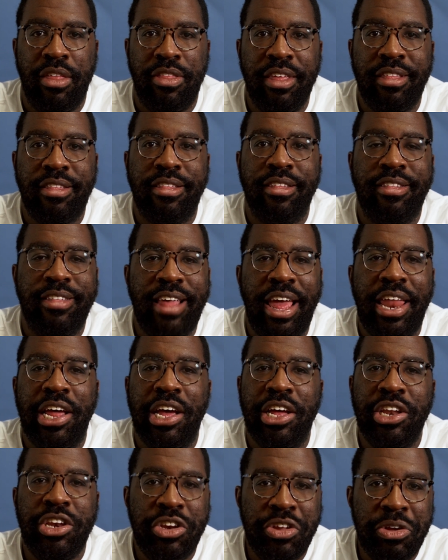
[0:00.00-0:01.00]
This
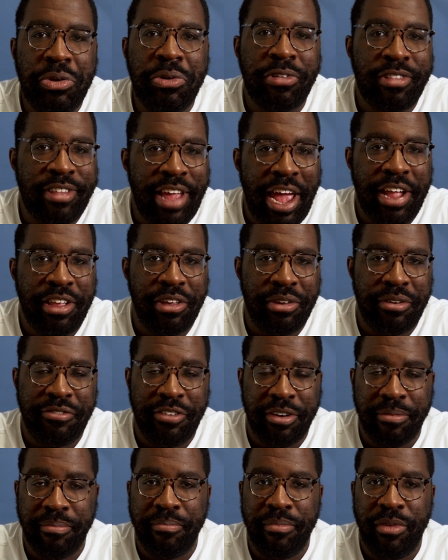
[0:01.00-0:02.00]
set a new standard
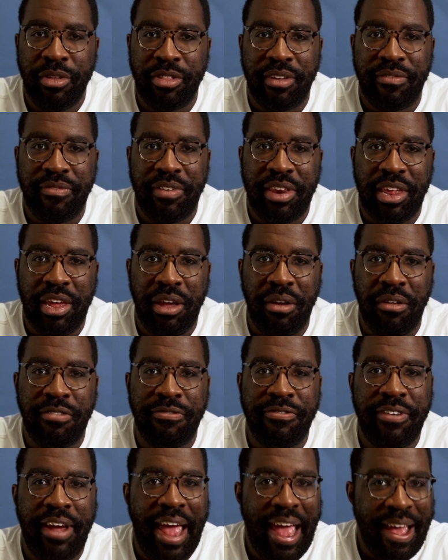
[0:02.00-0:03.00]
for music videos,
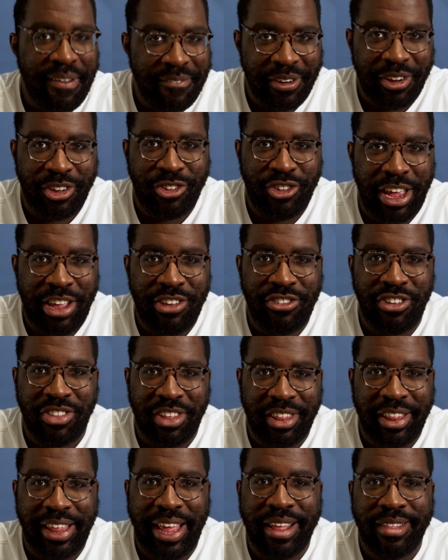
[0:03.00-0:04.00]
forever changing
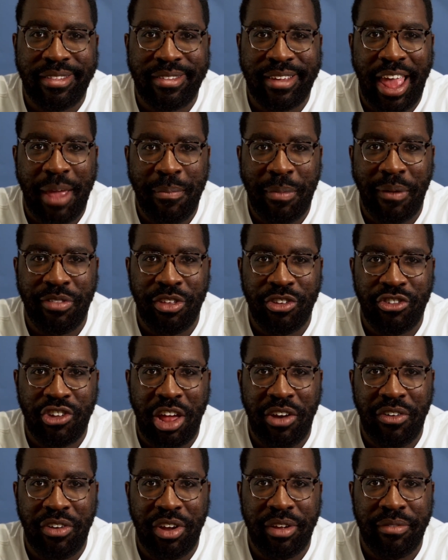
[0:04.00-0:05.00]
the landscape of the
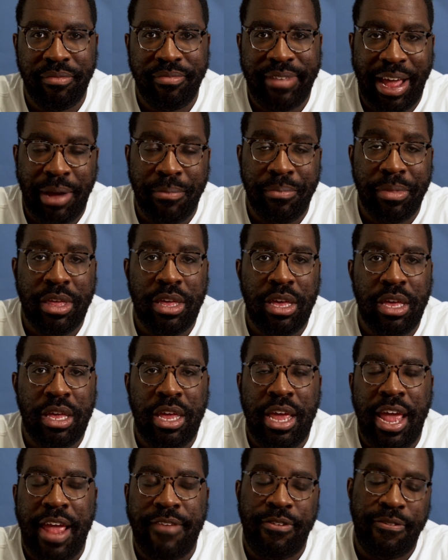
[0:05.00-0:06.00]
genre. Now,
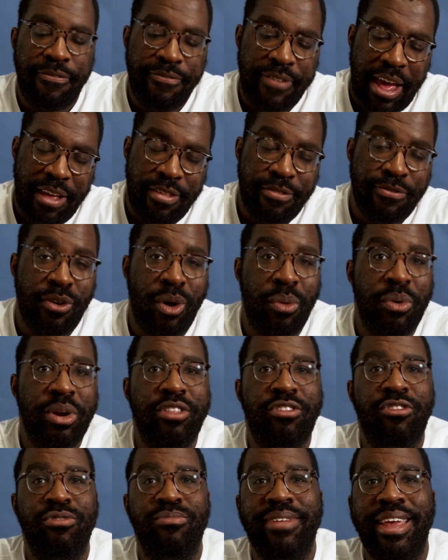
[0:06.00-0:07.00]
if you fast
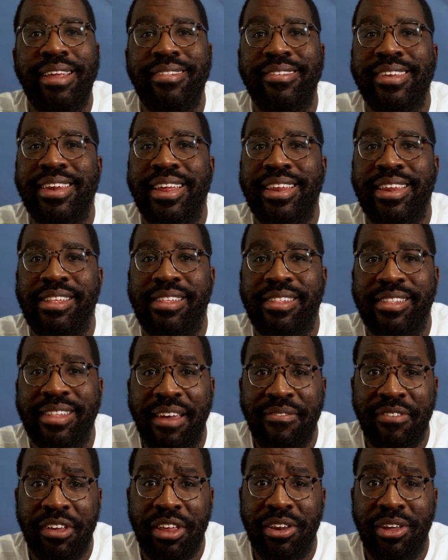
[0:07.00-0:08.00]
forward to
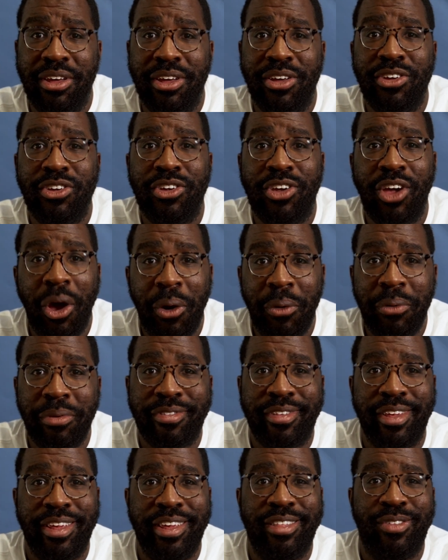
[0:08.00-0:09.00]
1997,
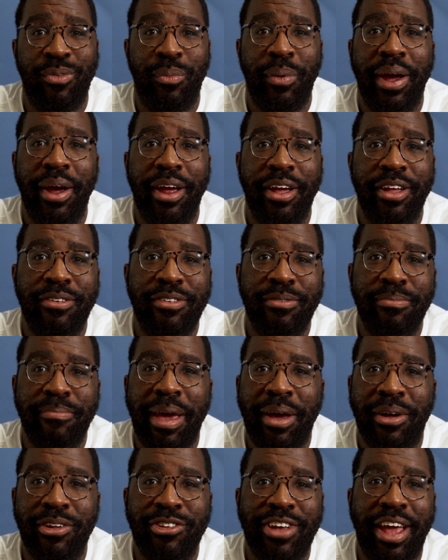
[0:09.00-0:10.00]
Ghost is where
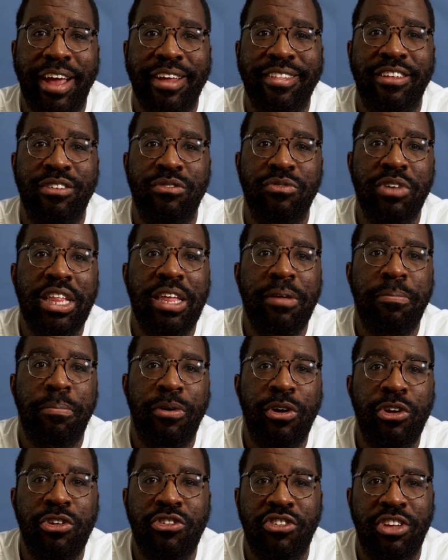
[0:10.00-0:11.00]
Michael Jackson really
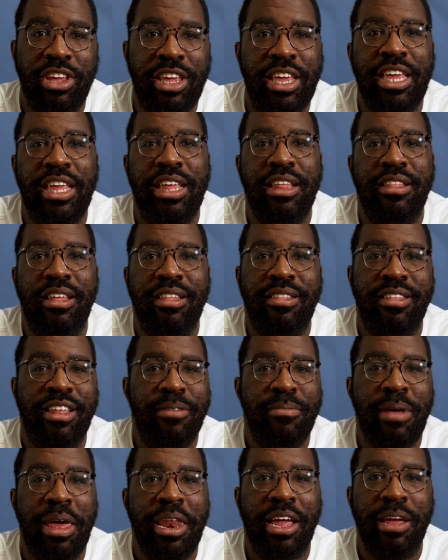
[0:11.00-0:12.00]
pushed his
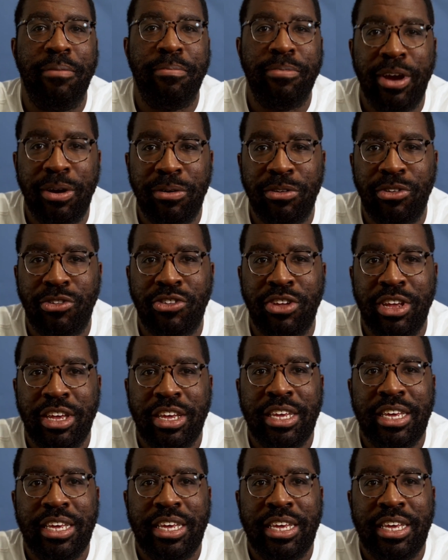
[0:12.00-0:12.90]
cinematic approach.